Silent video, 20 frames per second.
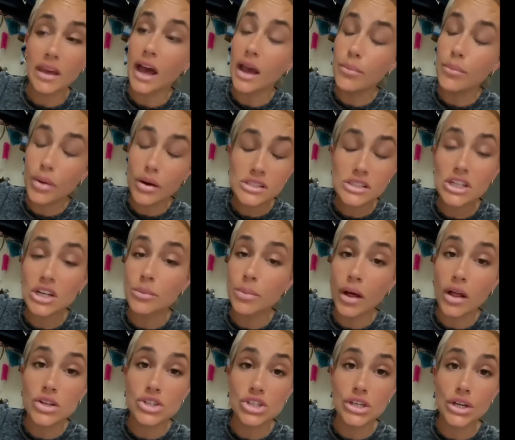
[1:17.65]
I posted an
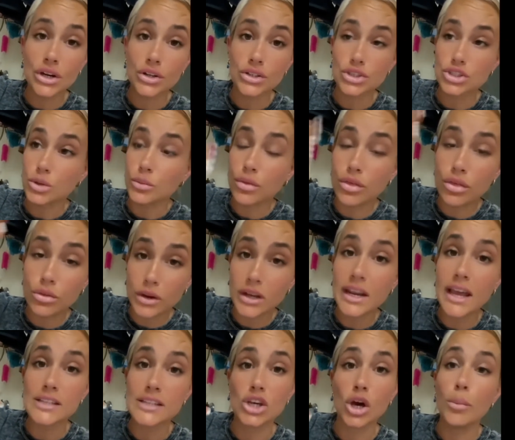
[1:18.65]
apology here on YouTube 3
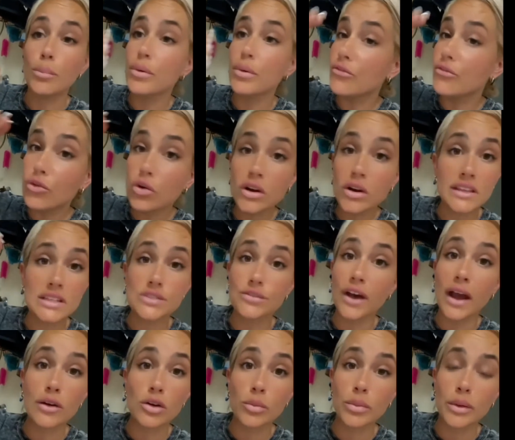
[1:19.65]
days ago before these viral.